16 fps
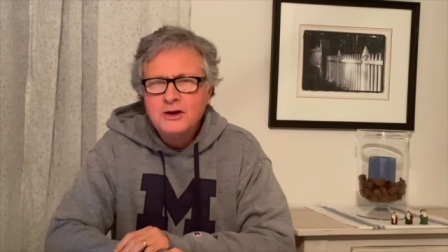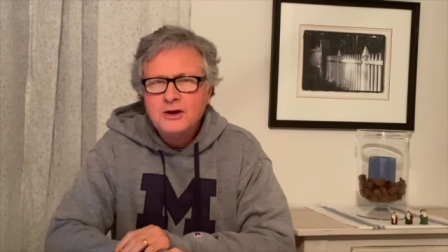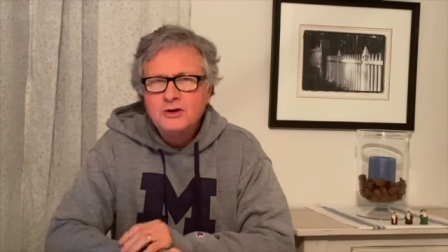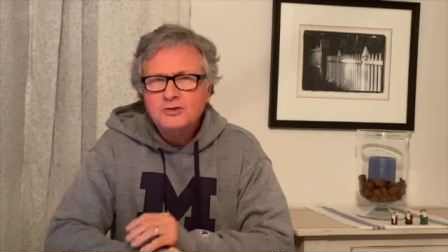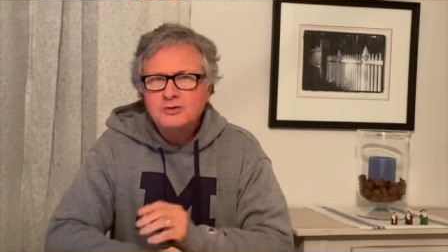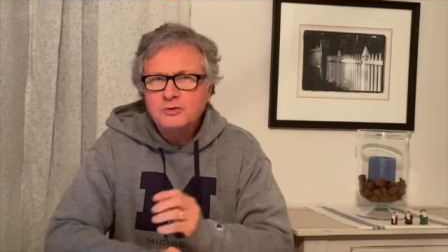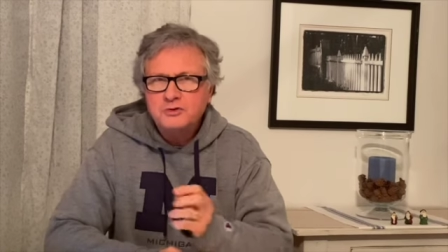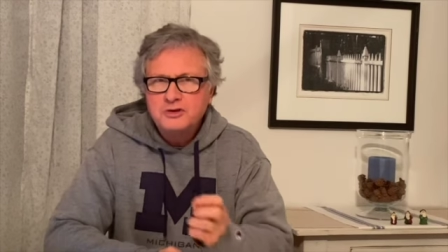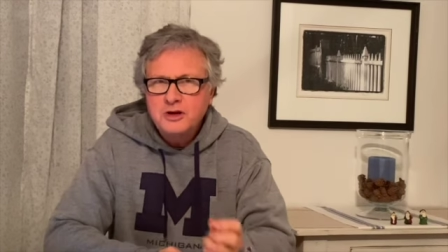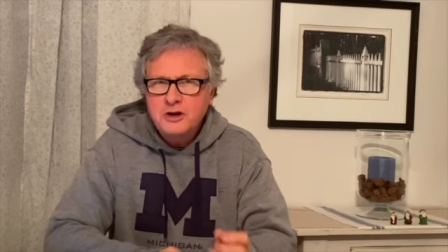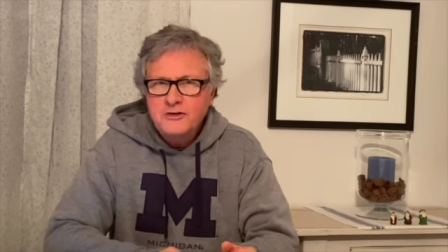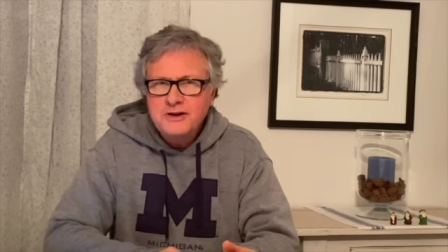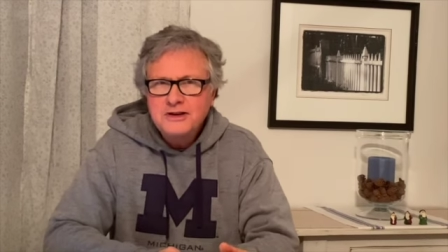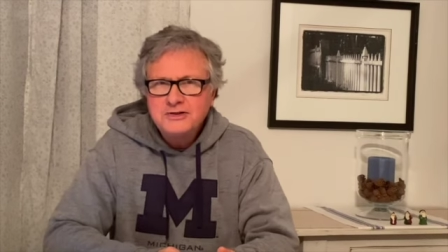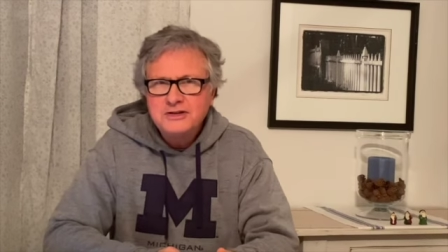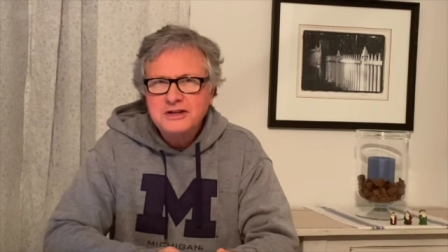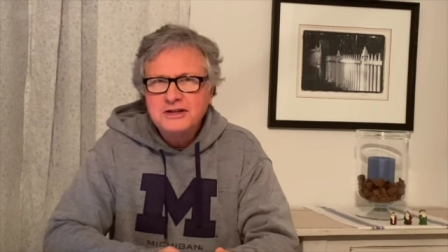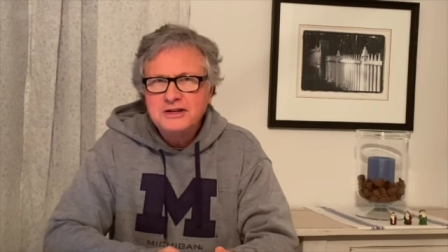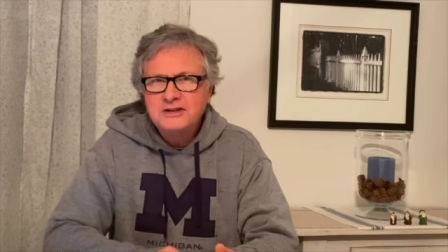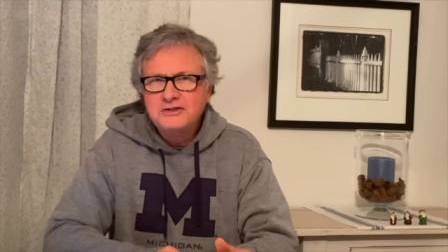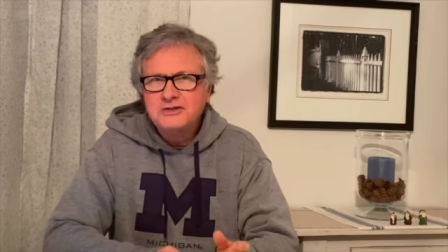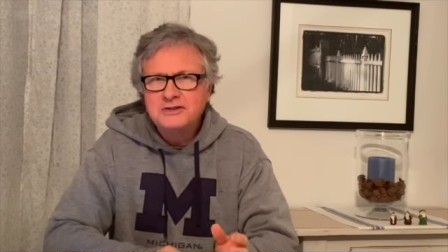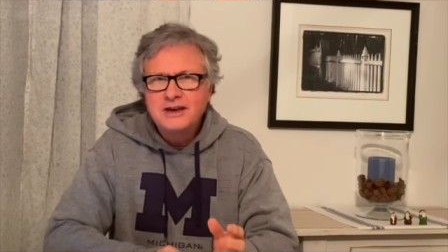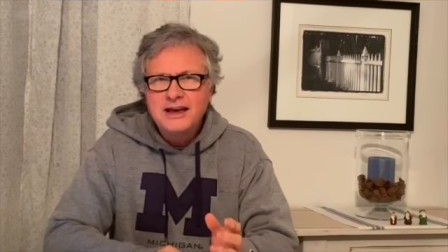So Jairus
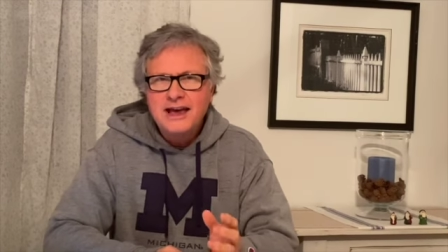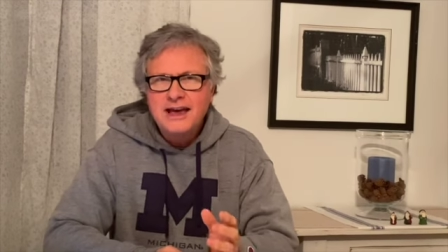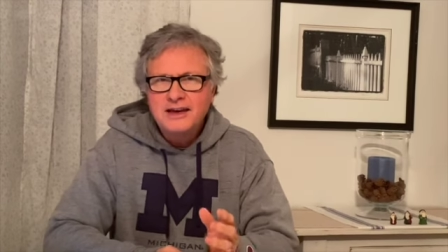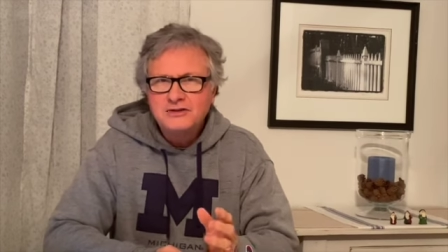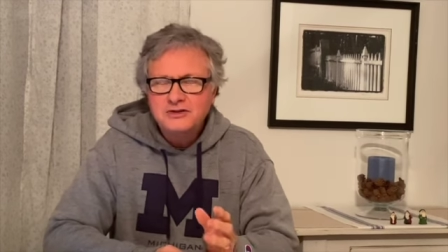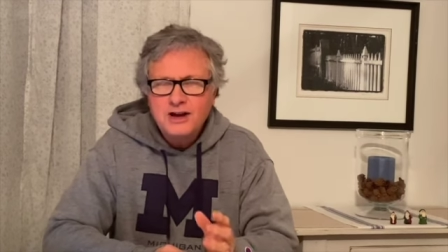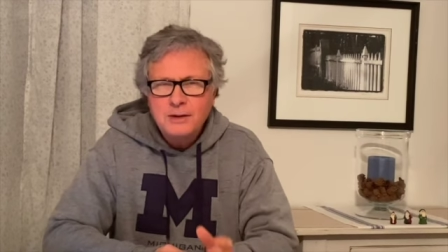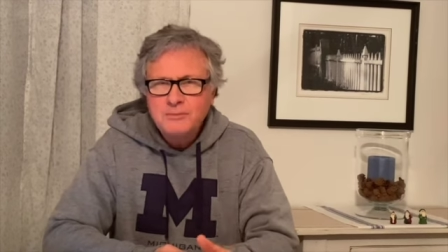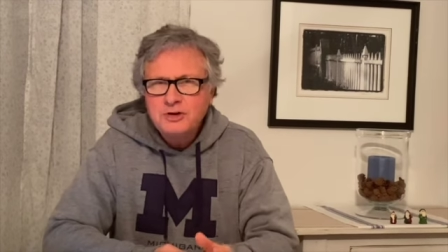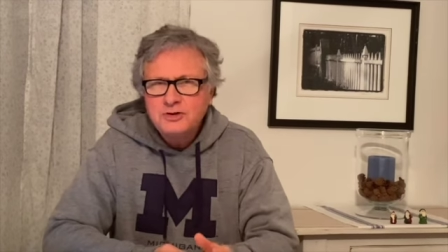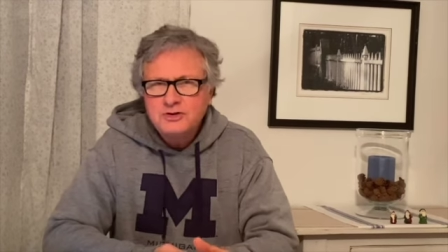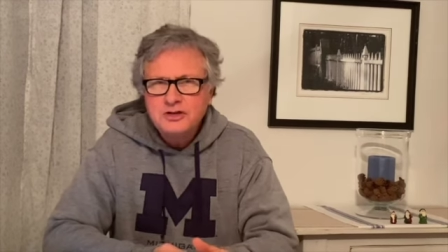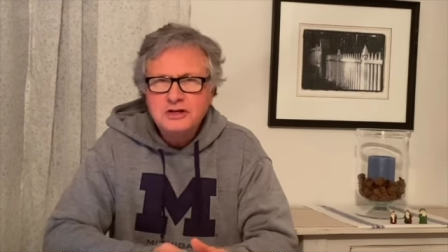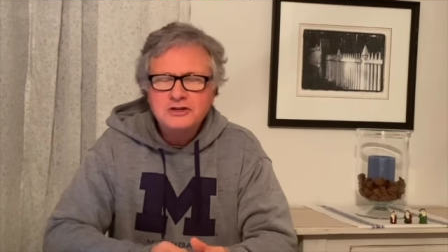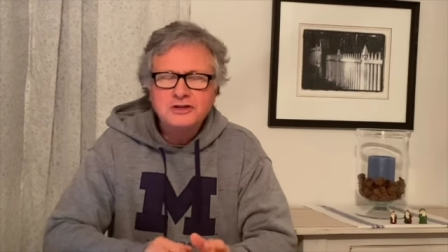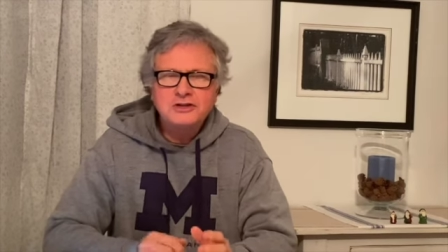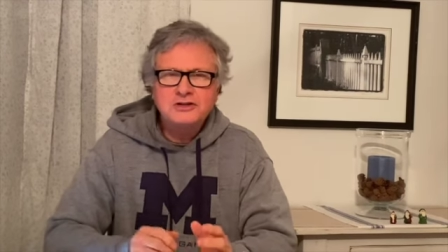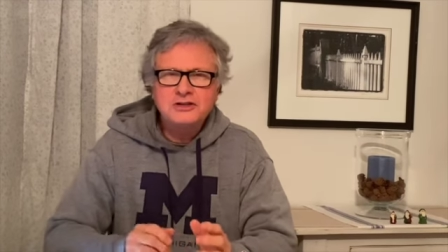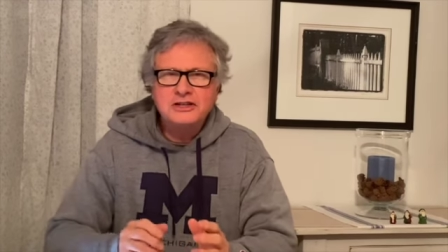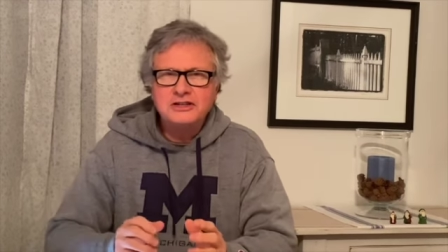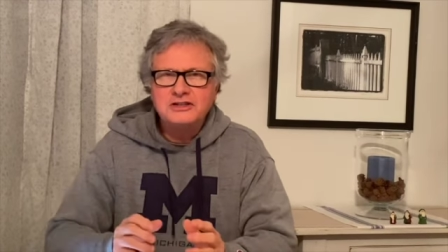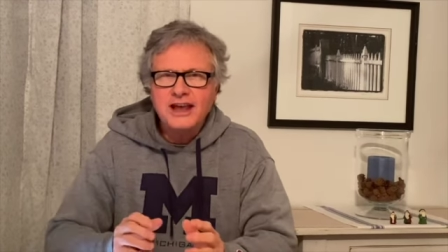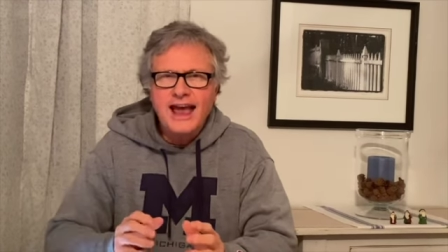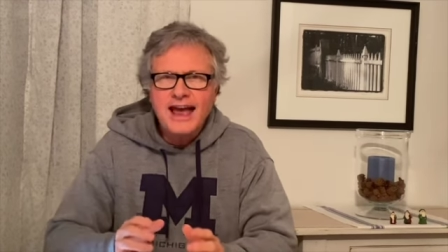has come to Jesus.
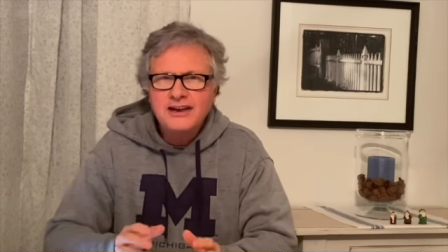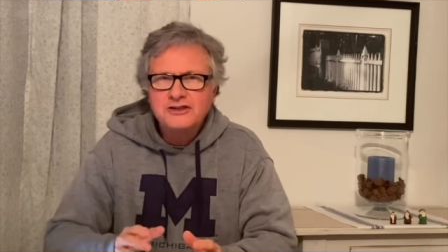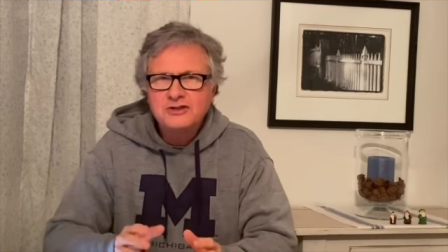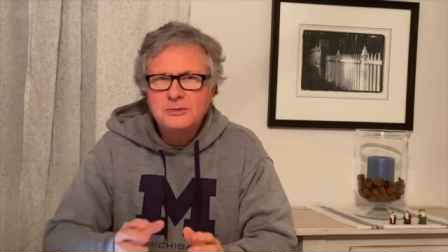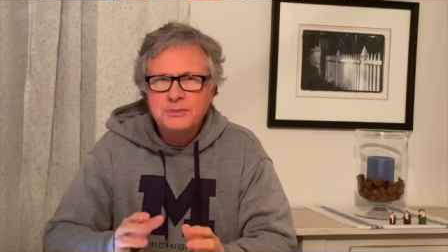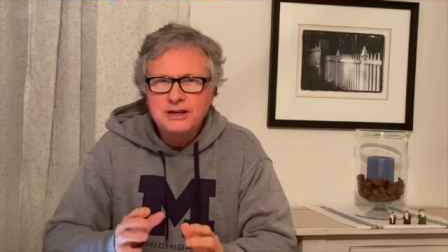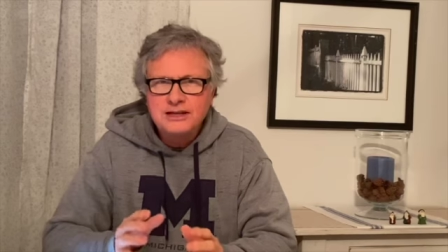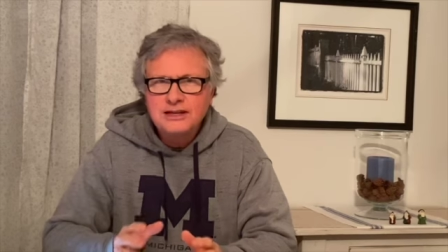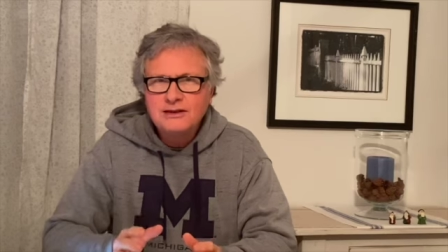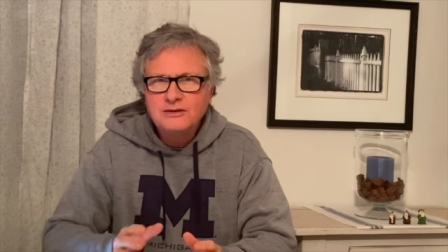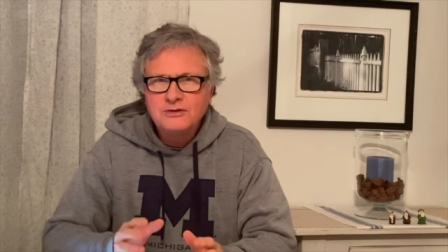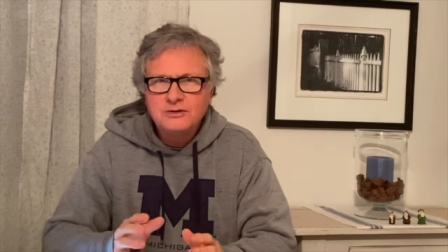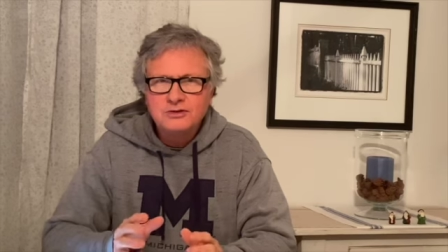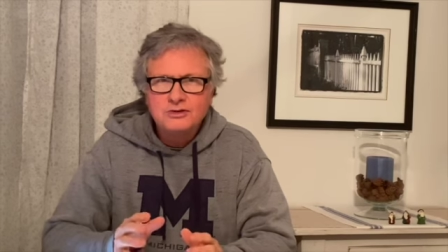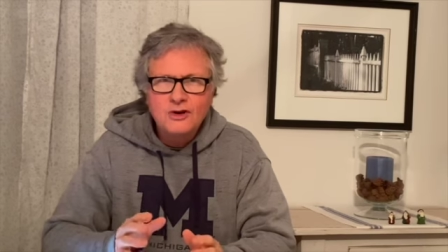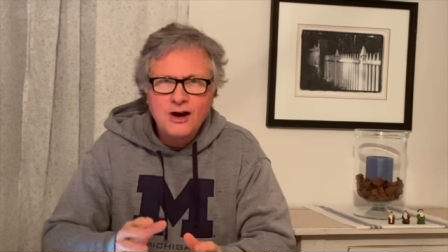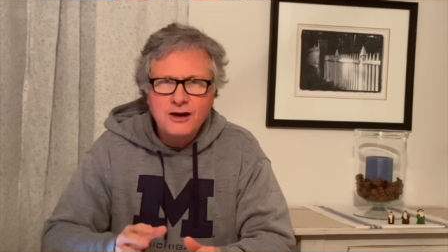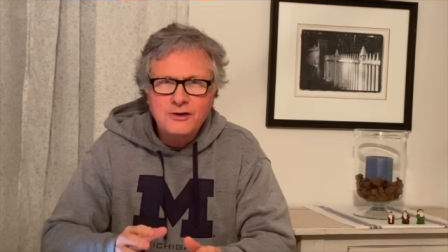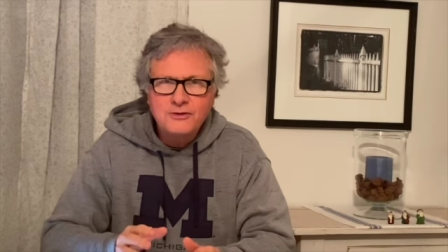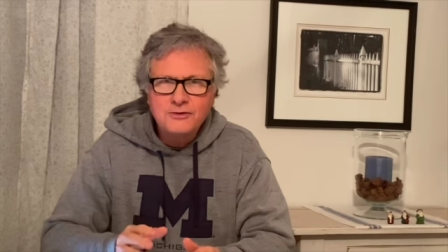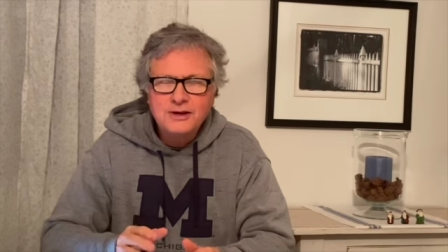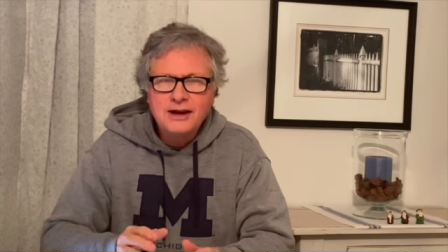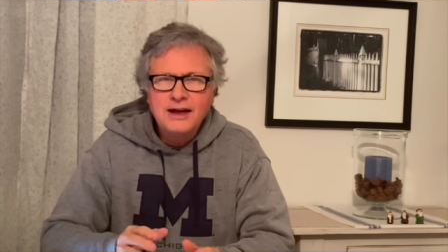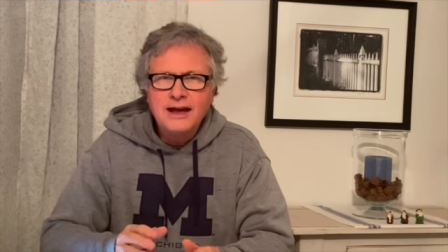He's asked him to heal his
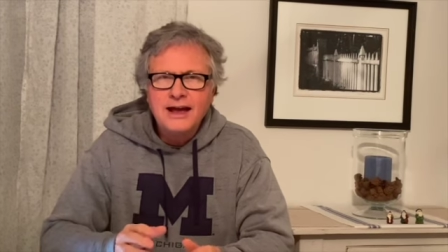daughter.